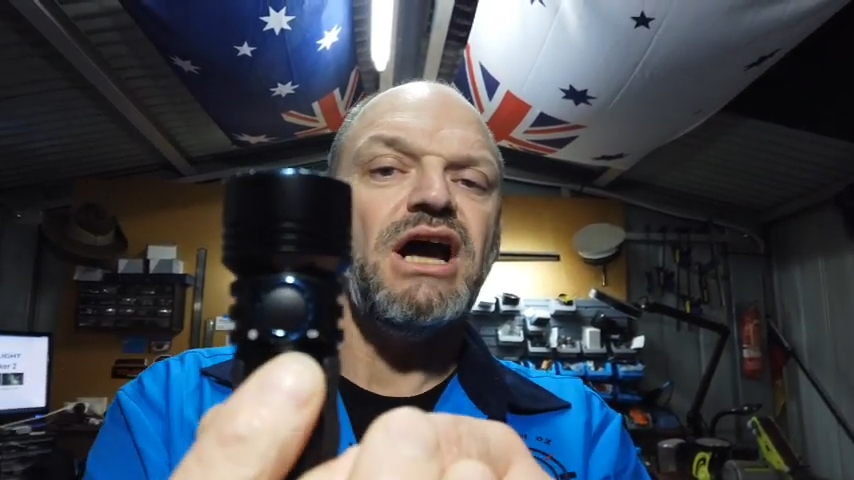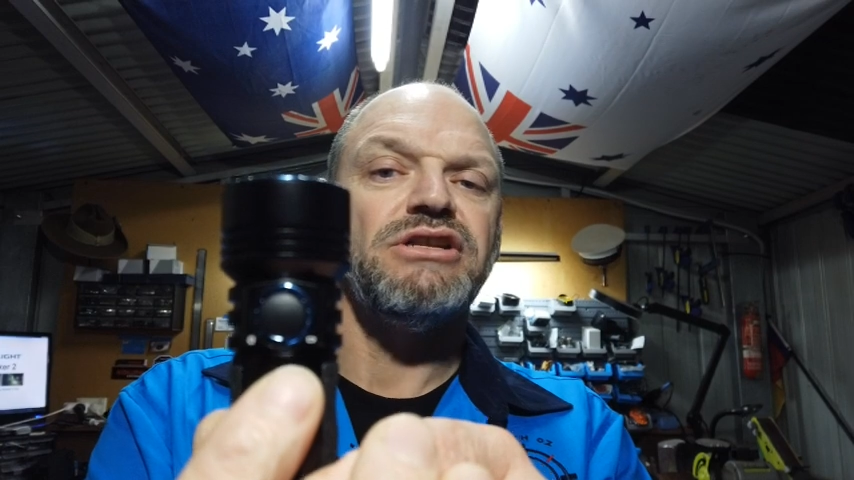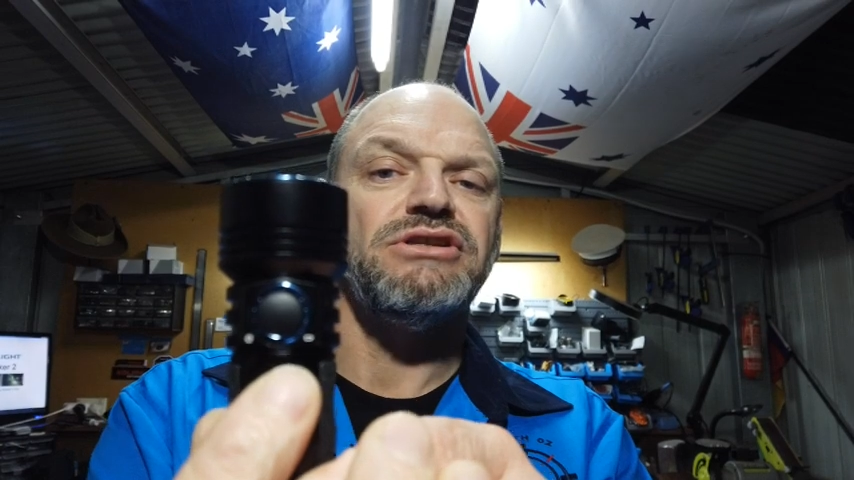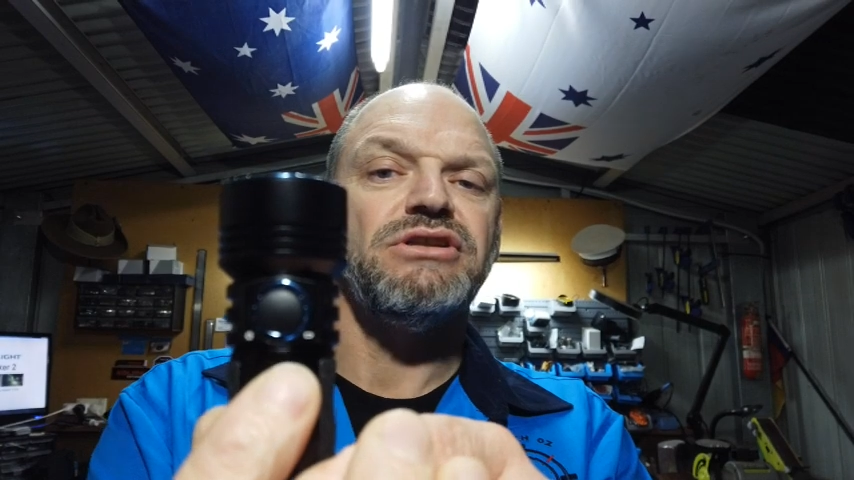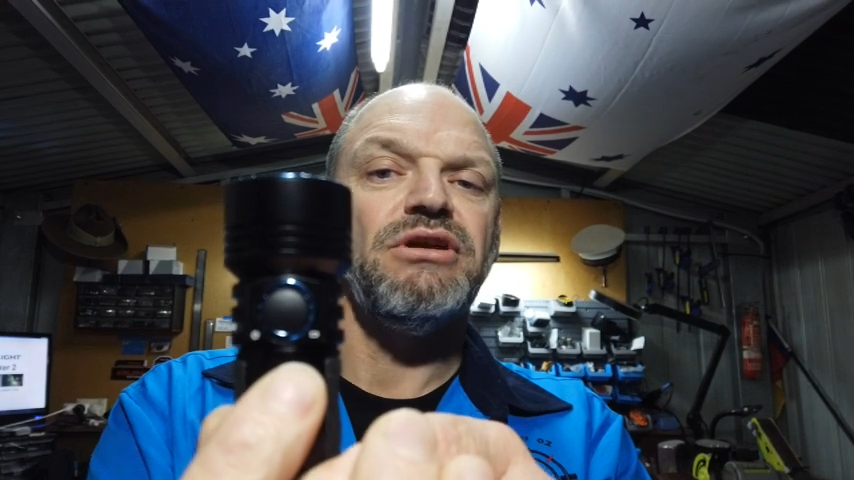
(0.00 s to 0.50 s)

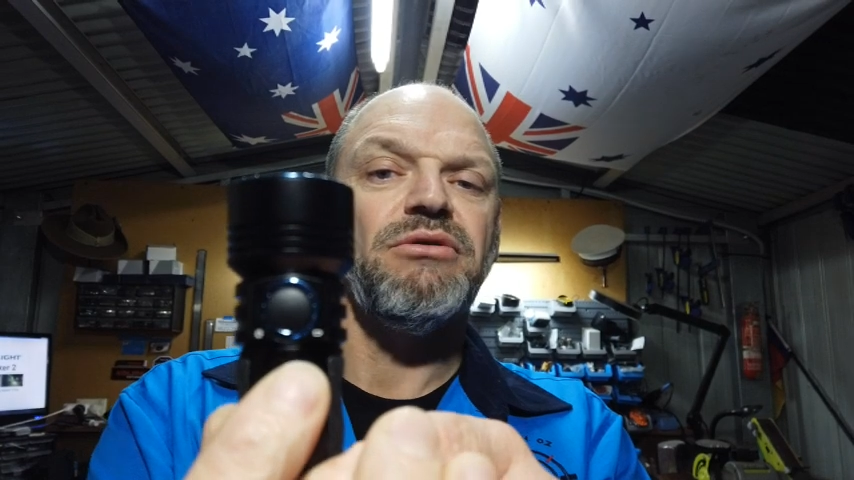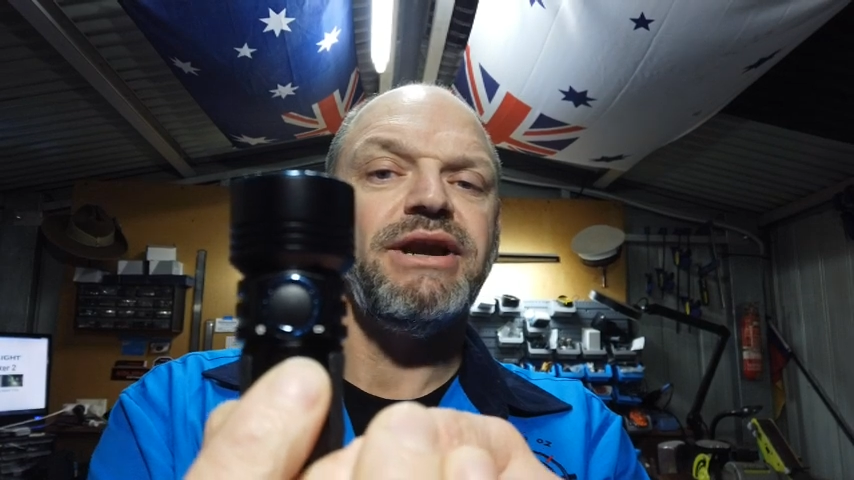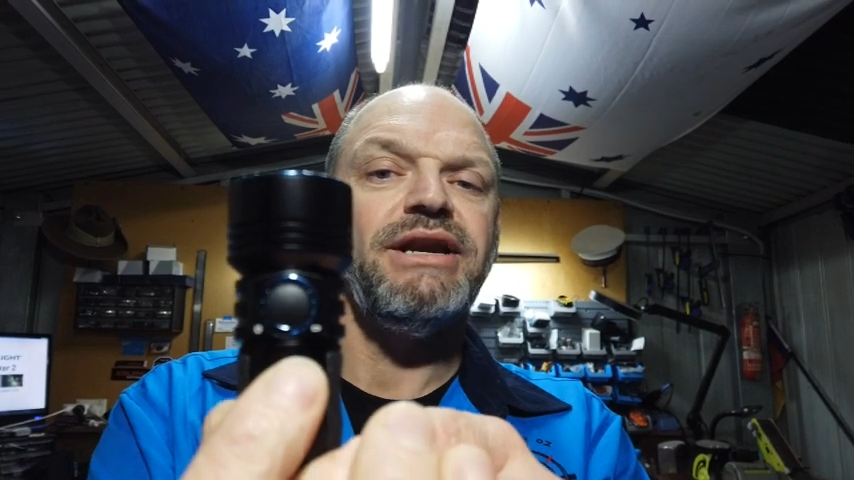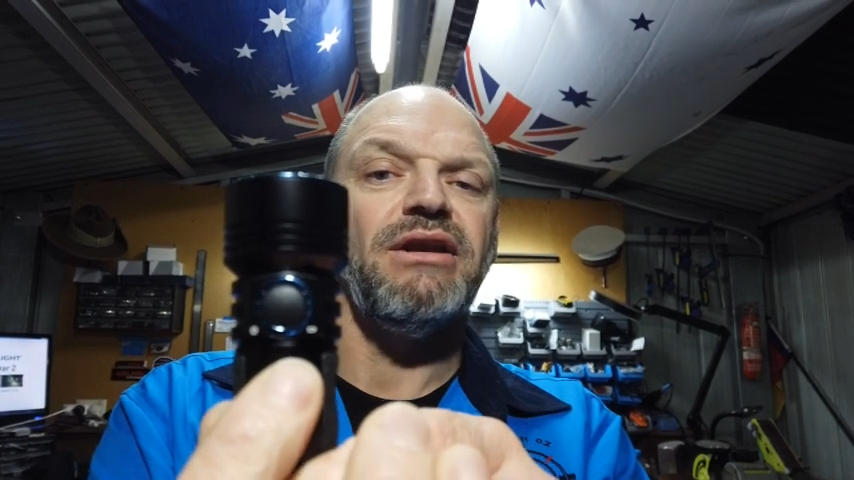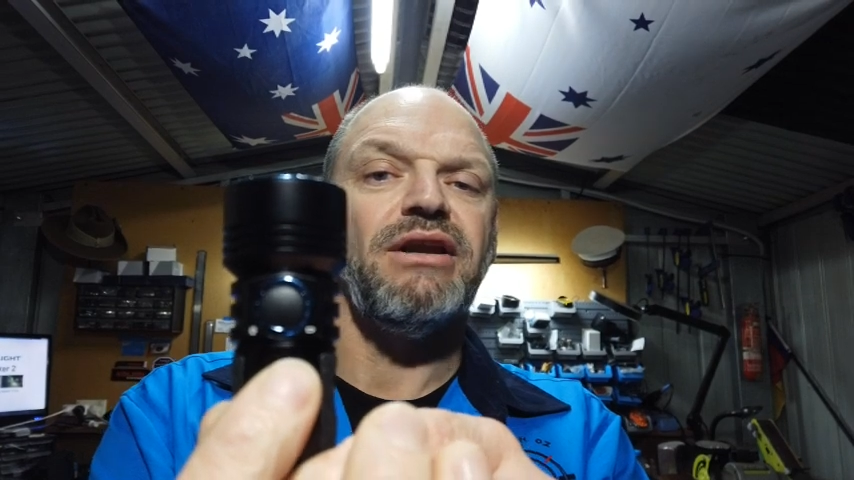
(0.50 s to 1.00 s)
are
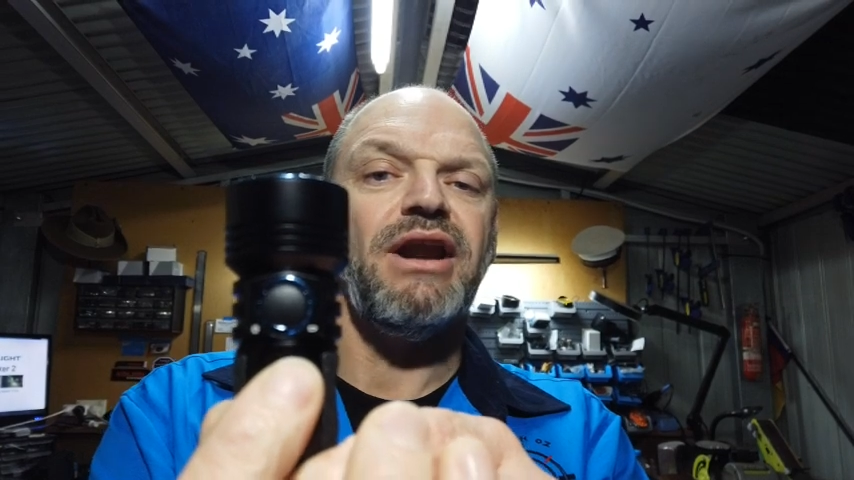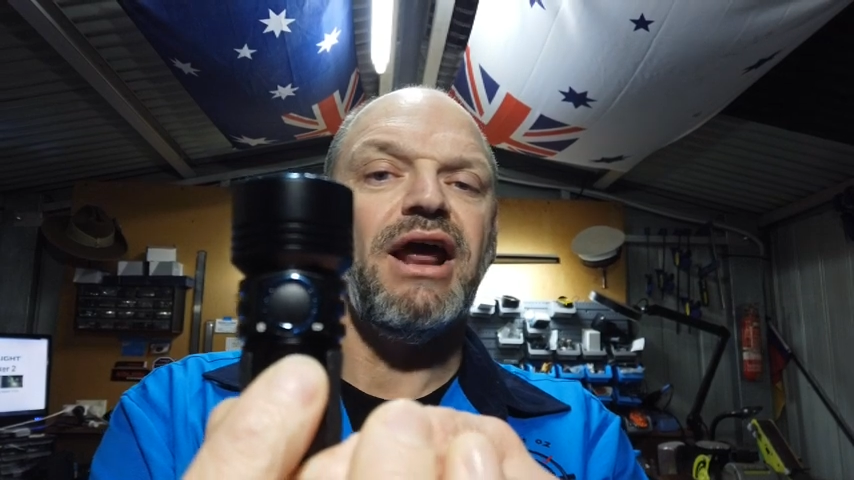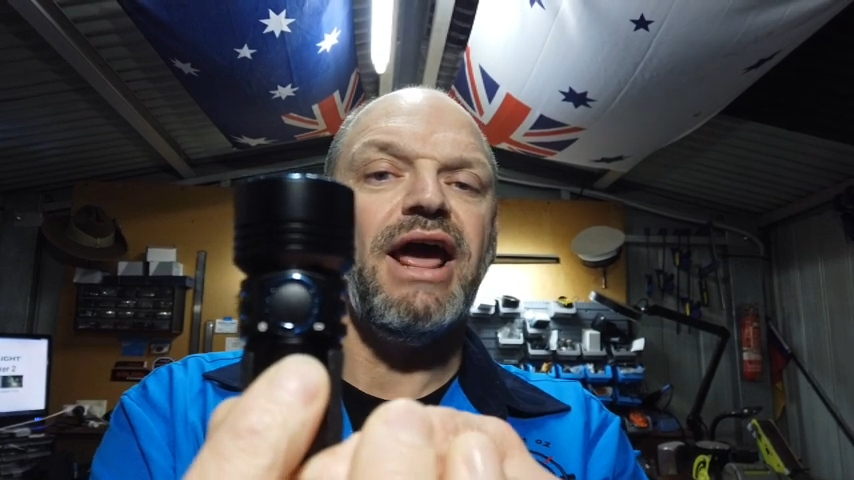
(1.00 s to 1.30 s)
green